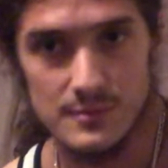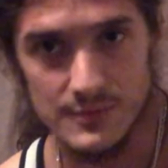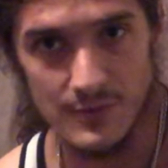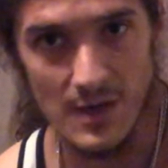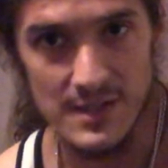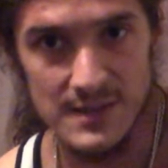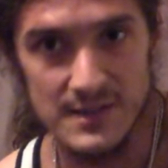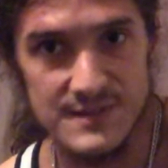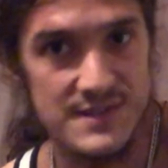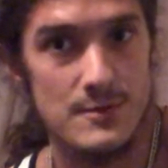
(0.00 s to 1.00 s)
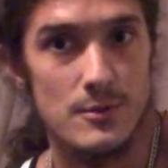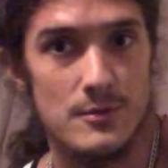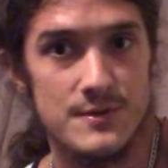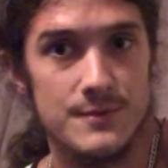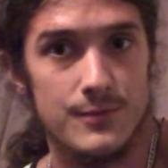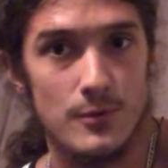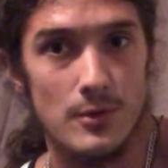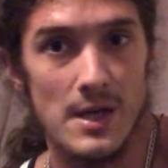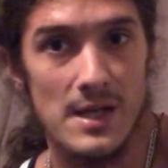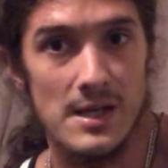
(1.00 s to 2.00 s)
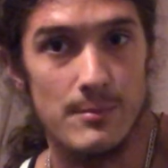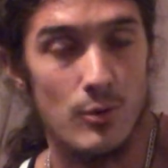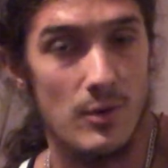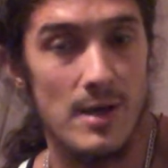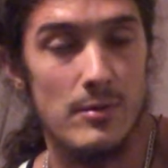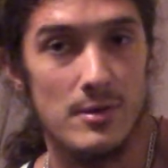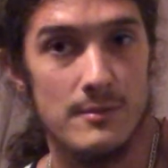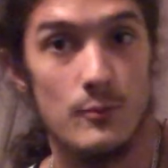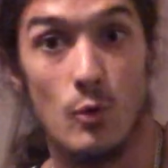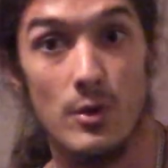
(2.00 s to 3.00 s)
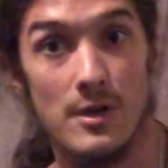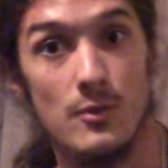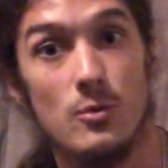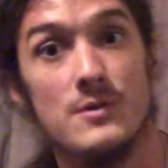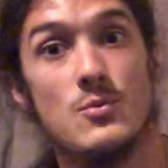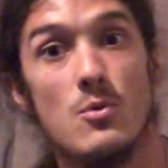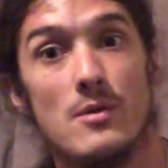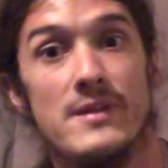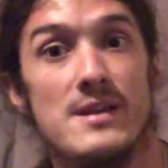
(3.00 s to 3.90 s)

finding the zeros for a parabola, or in other words, where